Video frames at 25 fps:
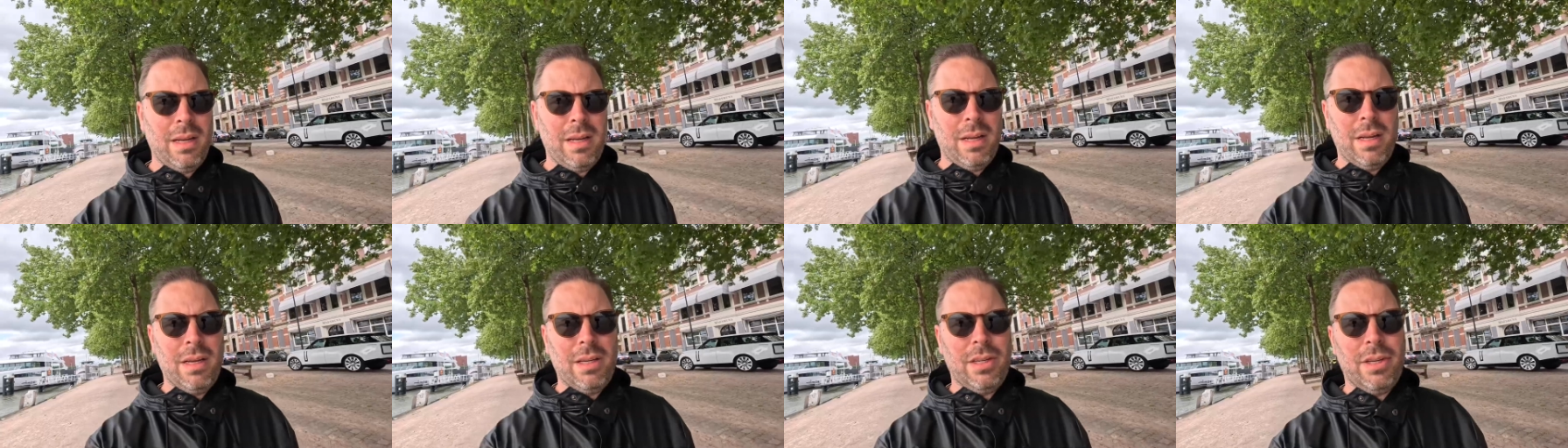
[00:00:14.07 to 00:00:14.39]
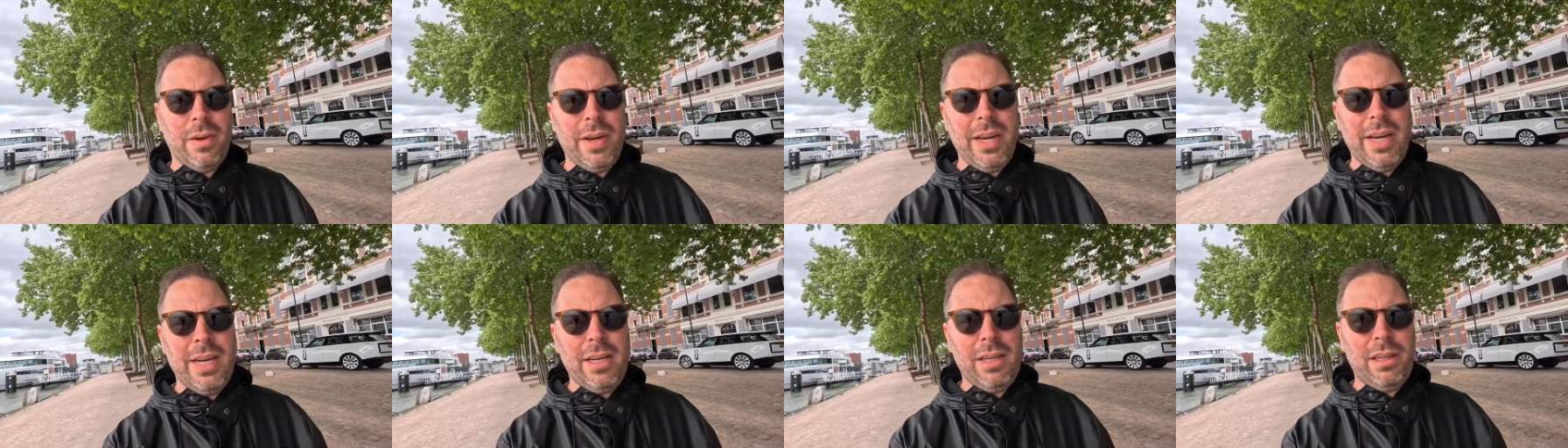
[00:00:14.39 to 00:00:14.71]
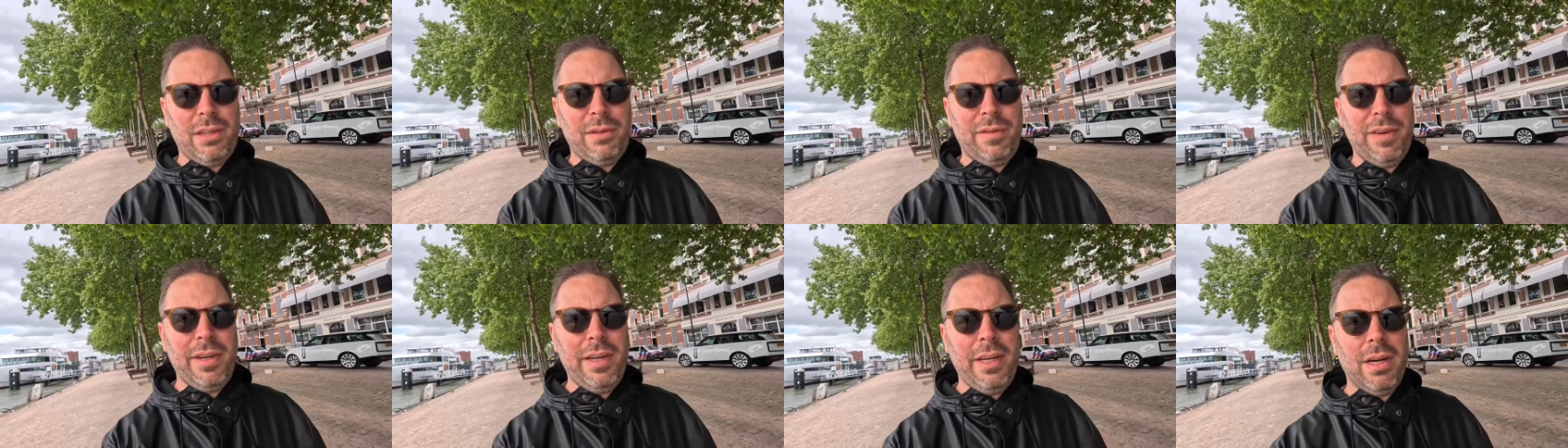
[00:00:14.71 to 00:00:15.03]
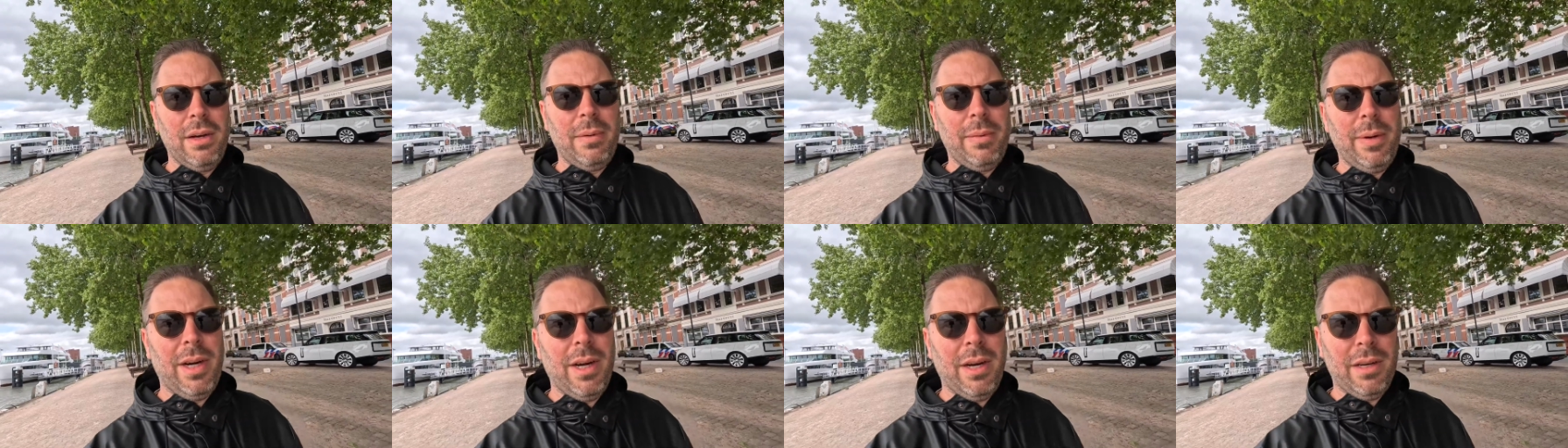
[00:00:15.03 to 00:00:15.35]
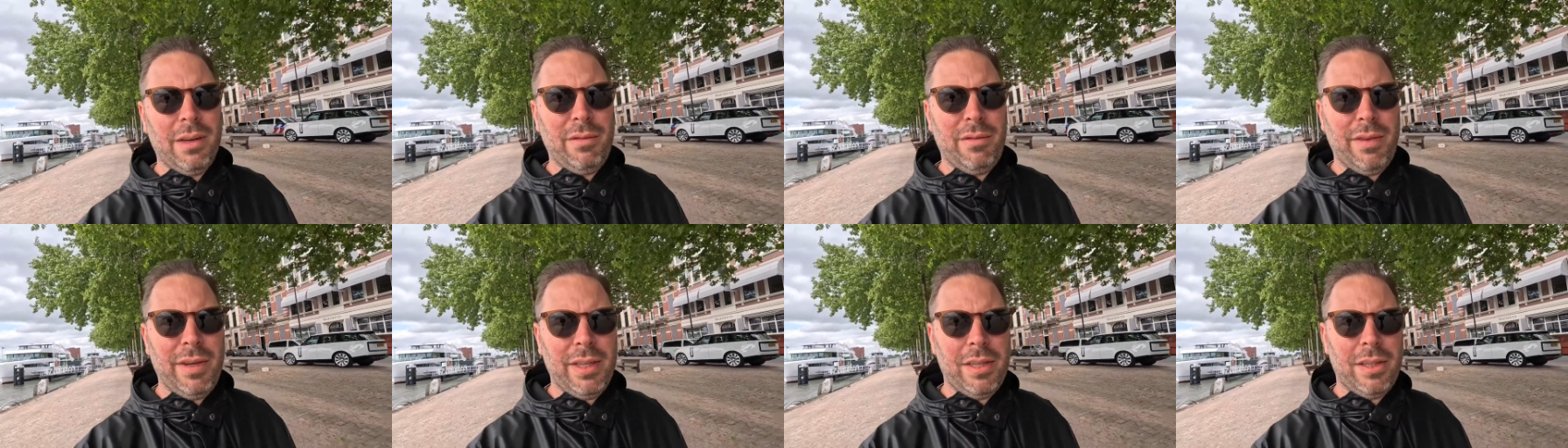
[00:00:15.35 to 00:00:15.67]
So in this video we're gonna
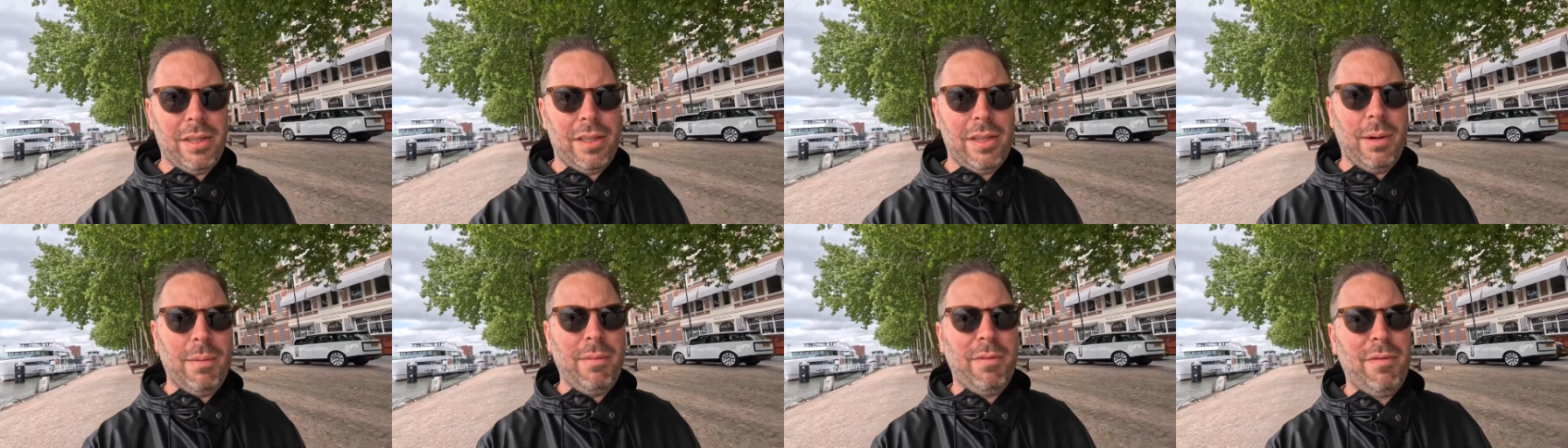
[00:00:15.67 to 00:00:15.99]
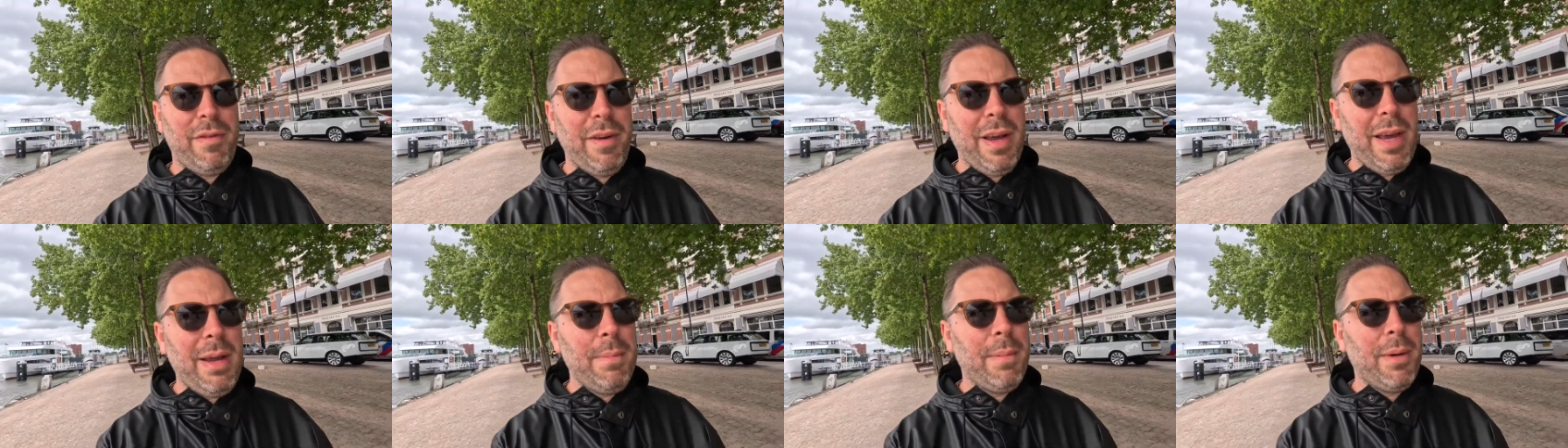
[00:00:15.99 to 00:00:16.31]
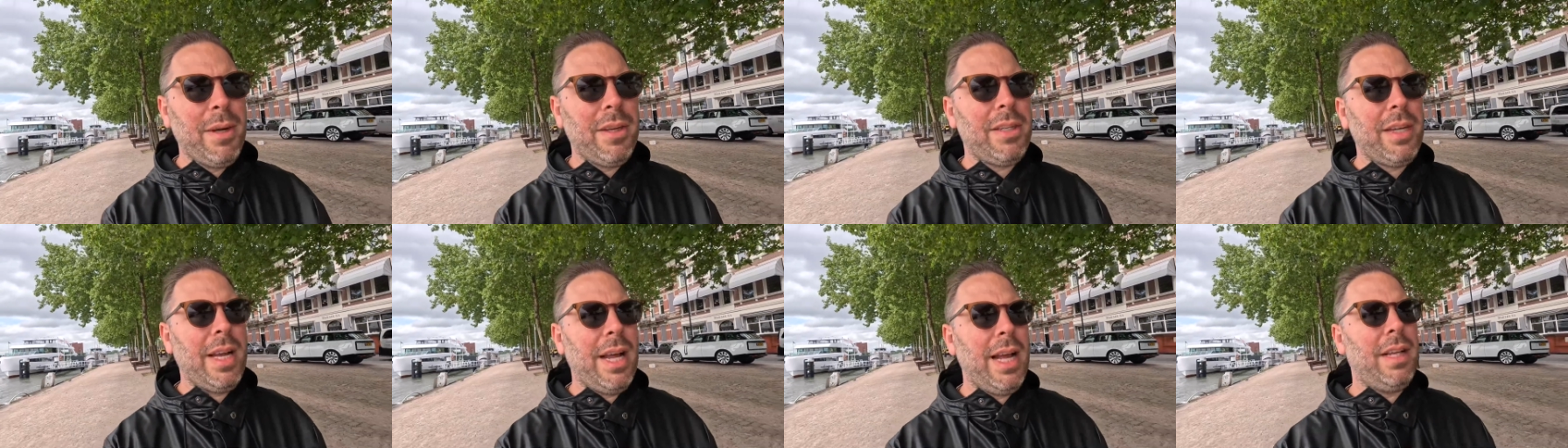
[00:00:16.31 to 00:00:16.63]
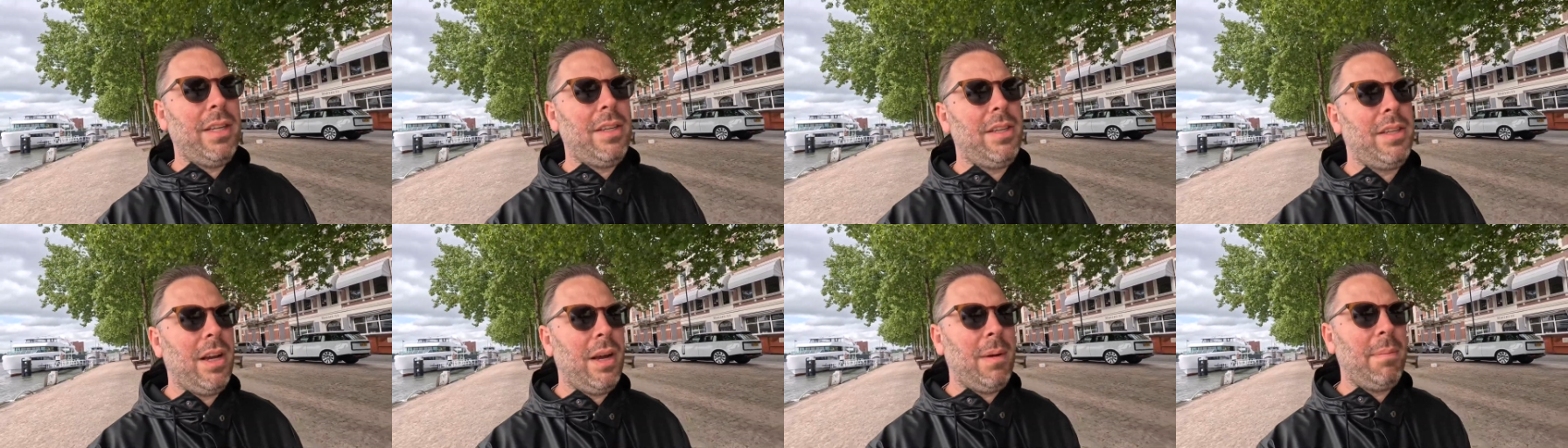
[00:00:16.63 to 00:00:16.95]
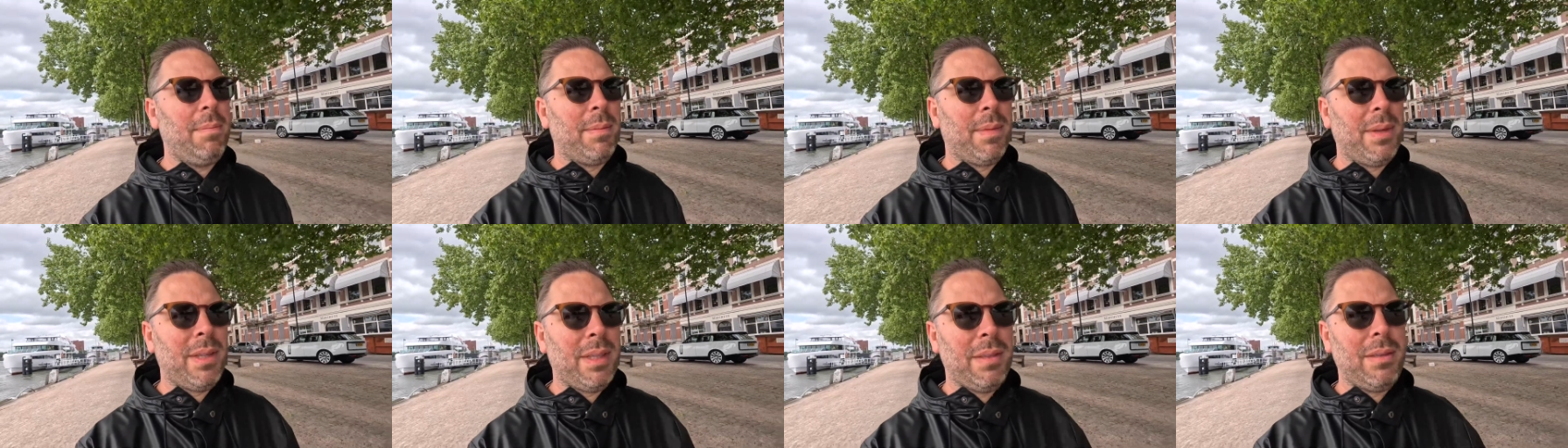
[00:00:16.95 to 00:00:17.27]
visit some famous and some